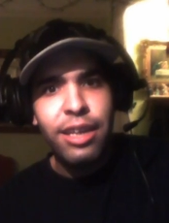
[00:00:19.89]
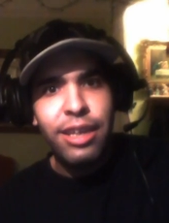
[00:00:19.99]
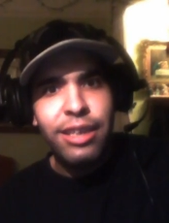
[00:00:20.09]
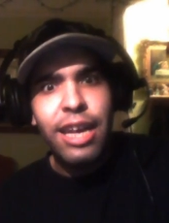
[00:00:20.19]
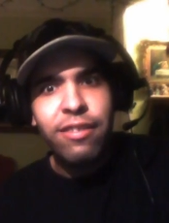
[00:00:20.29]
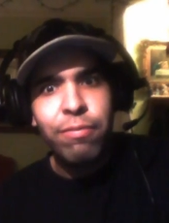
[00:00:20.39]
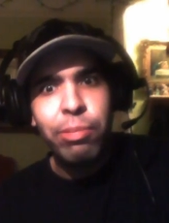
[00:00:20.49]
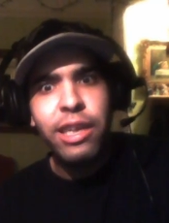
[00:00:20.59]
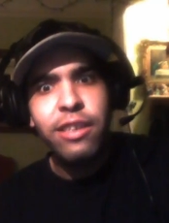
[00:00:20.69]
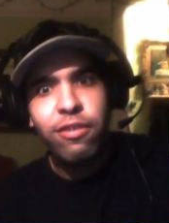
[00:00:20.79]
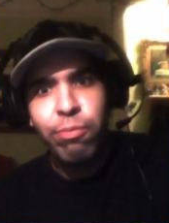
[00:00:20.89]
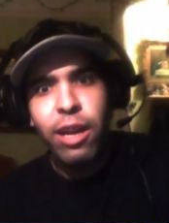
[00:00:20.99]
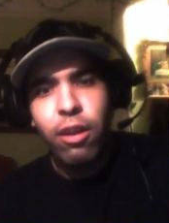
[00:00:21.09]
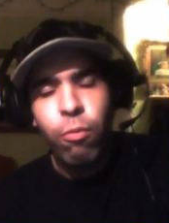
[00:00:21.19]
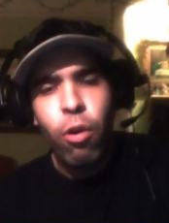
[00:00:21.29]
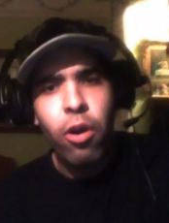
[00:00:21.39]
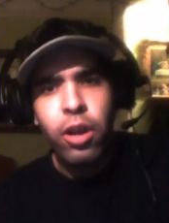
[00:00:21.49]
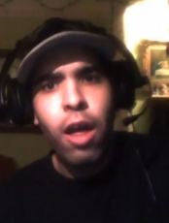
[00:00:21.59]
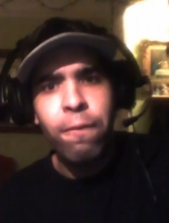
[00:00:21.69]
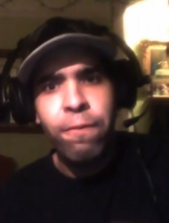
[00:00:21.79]
Yes, please spread the word
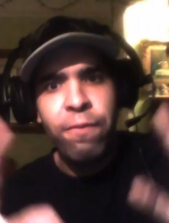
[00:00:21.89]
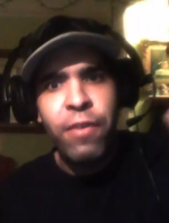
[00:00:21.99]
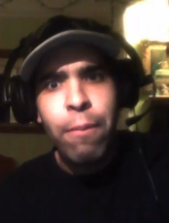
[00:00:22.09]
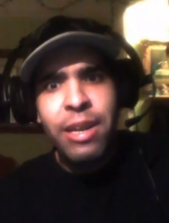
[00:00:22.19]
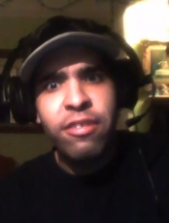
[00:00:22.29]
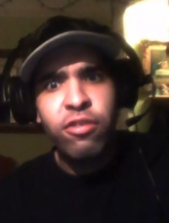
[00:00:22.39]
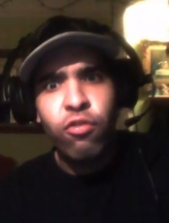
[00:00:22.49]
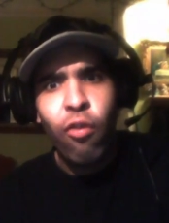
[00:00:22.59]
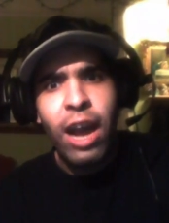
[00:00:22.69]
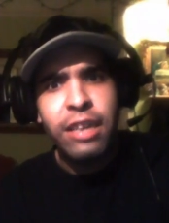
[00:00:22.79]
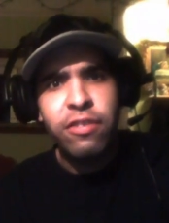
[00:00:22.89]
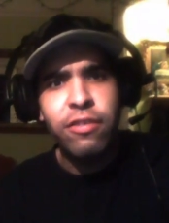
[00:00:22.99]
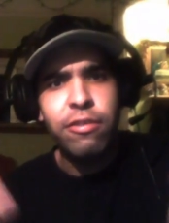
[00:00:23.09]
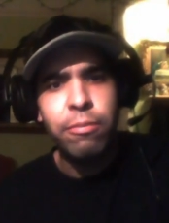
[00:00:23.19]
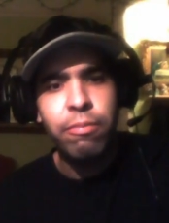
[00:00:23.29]
of feminist Christ.